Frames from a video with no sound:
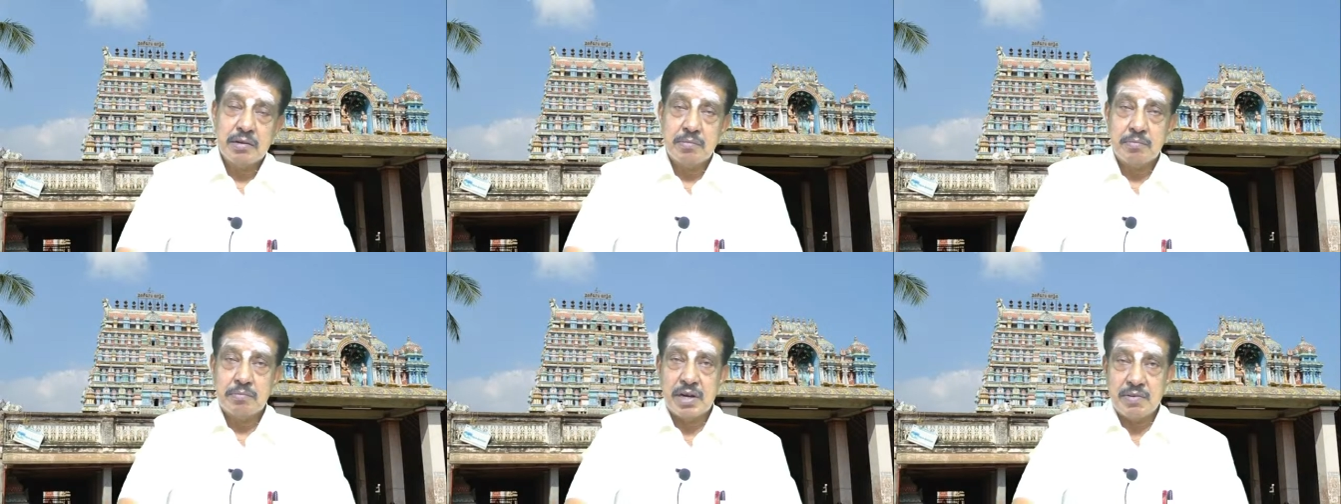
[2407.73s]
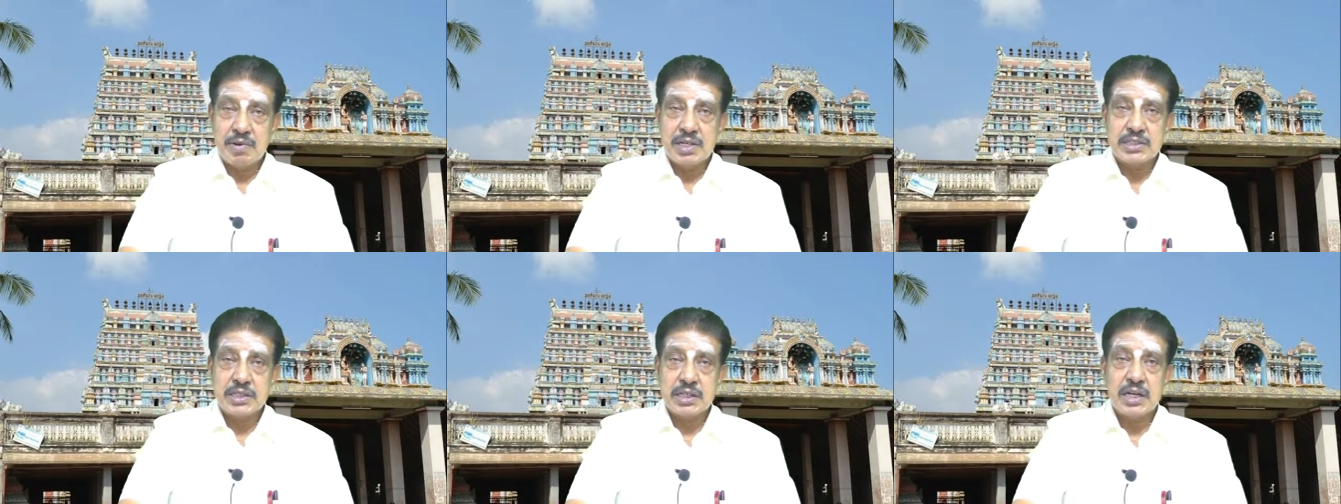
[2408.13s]

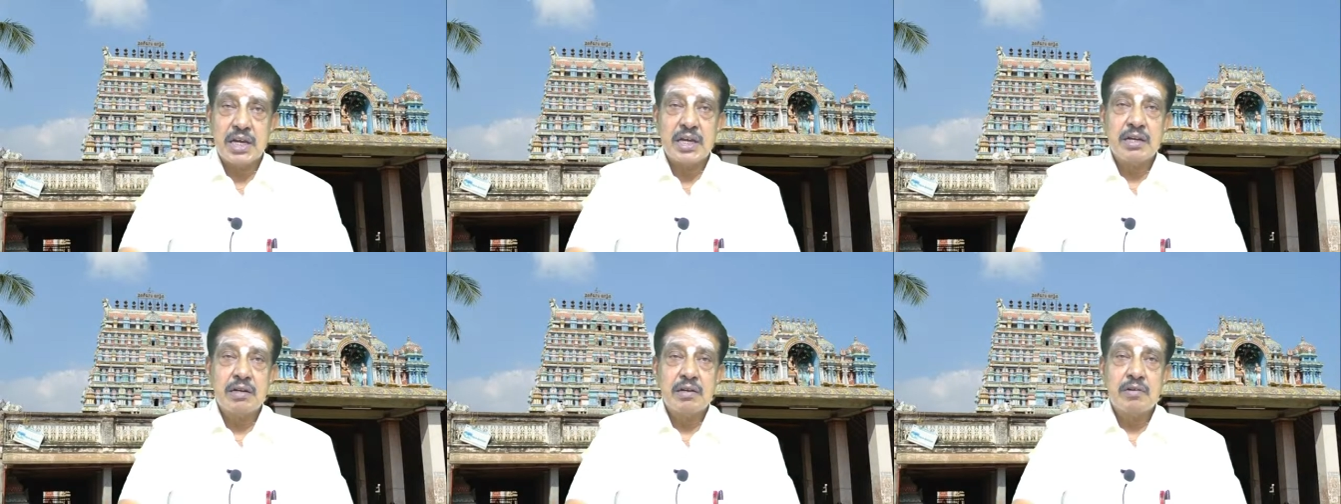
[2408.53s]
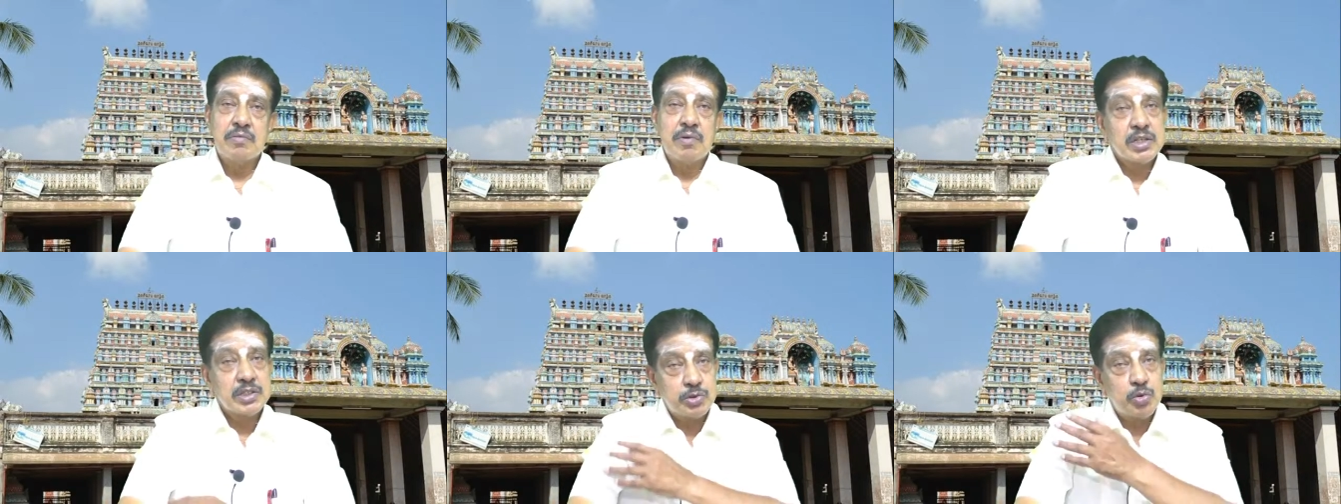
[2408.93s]
Manivasaka
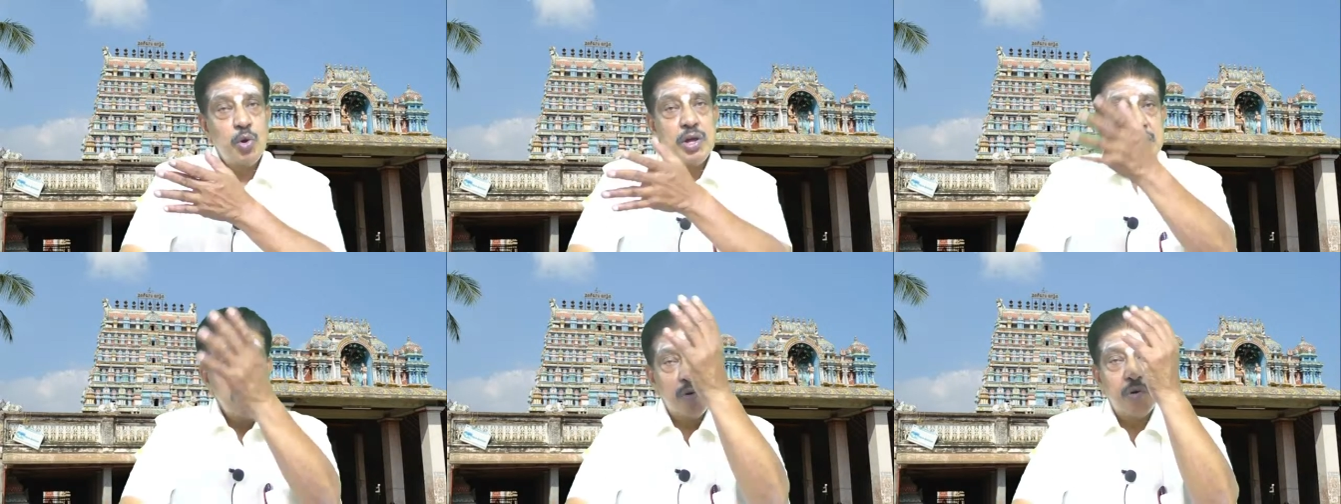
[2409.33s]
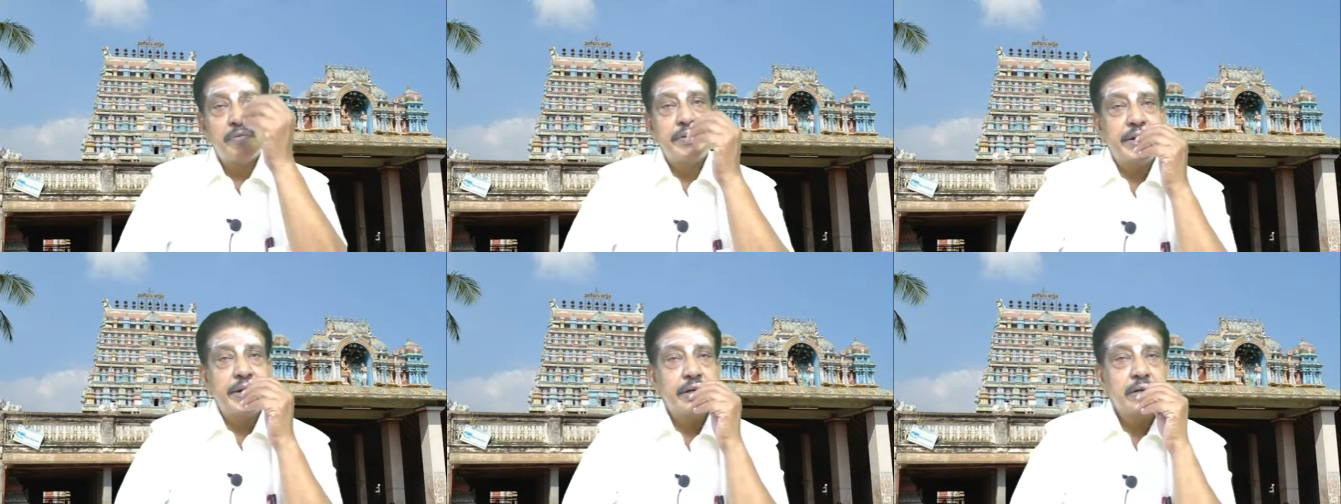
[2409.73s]
was going
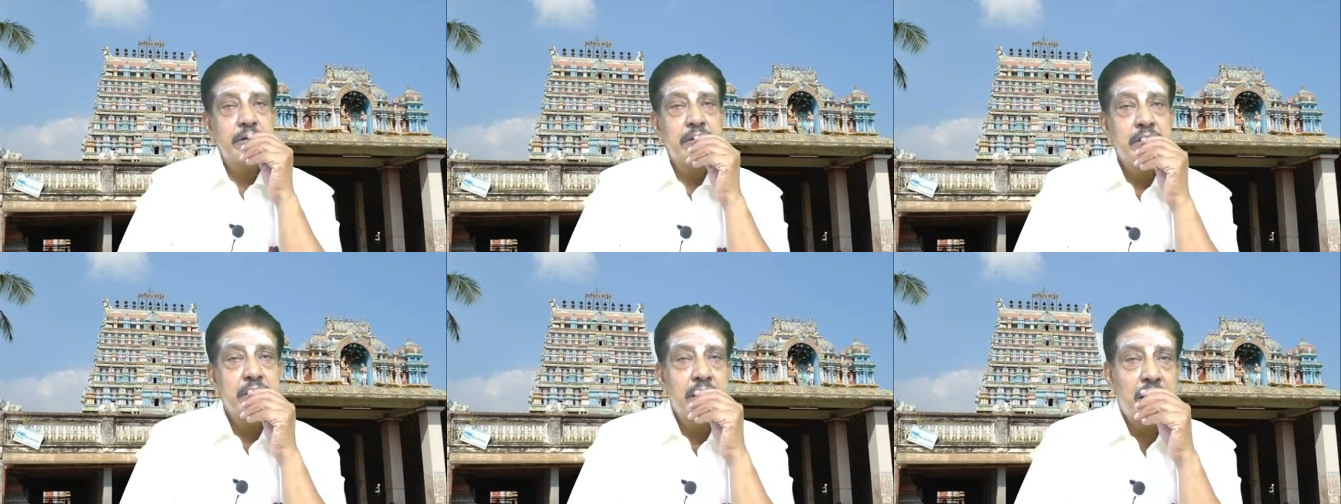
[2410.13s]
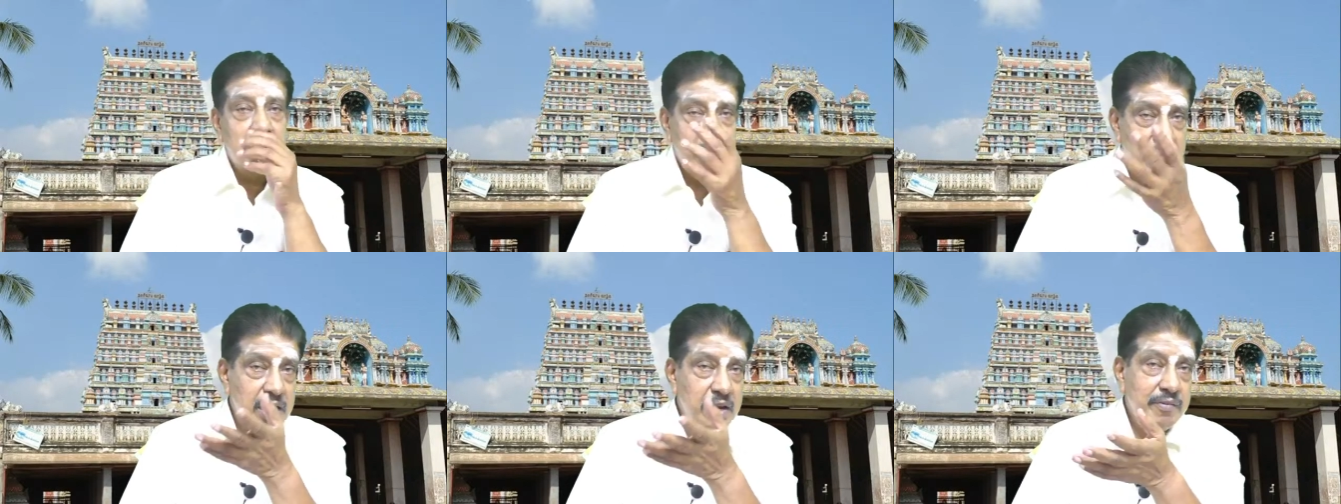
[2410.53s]
over or
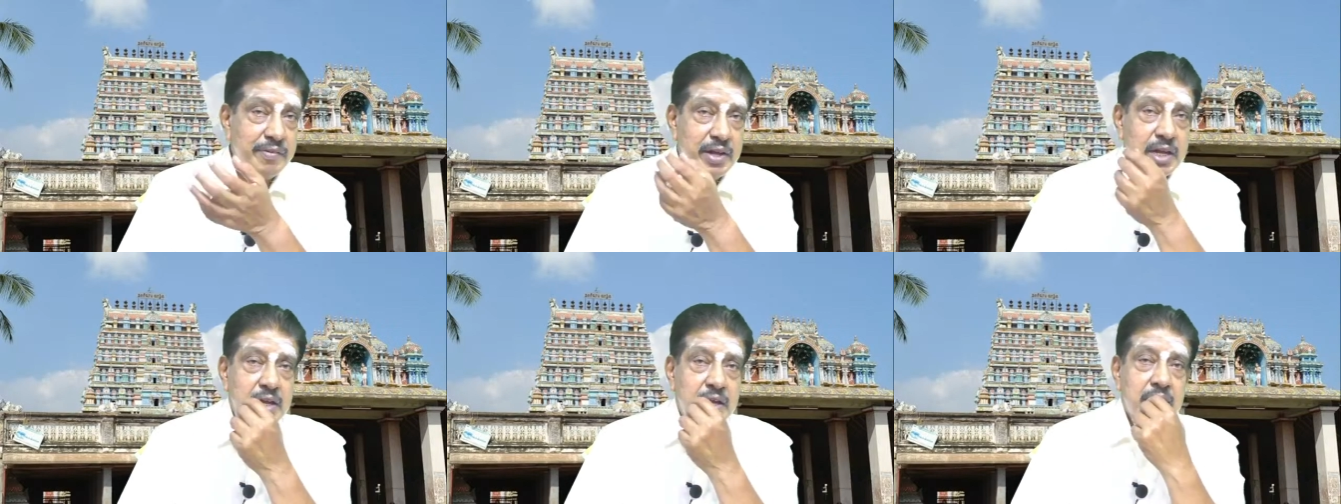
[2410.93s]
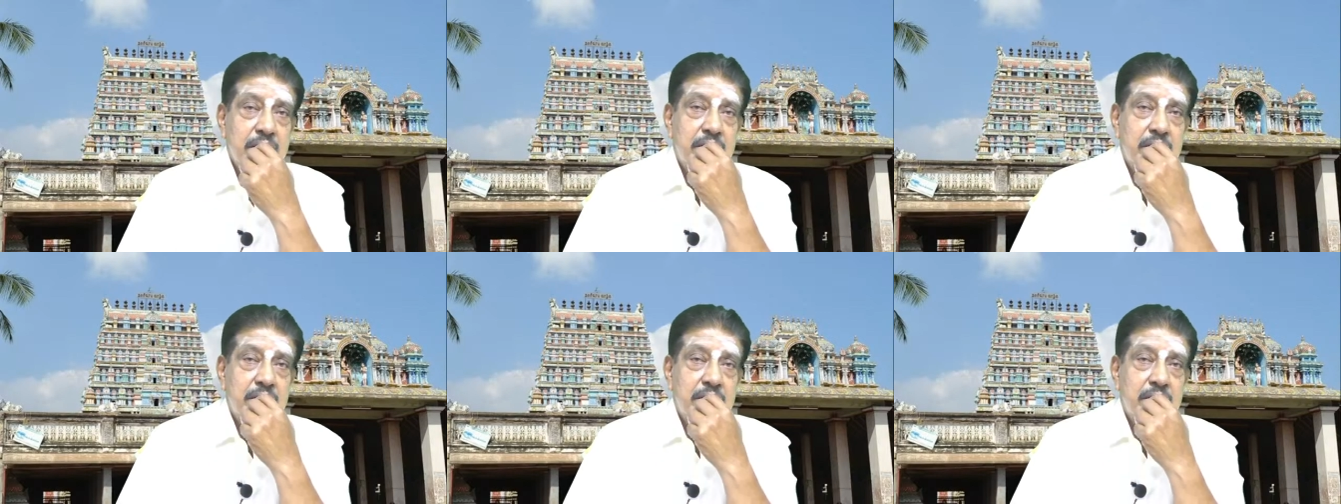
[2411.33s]
living.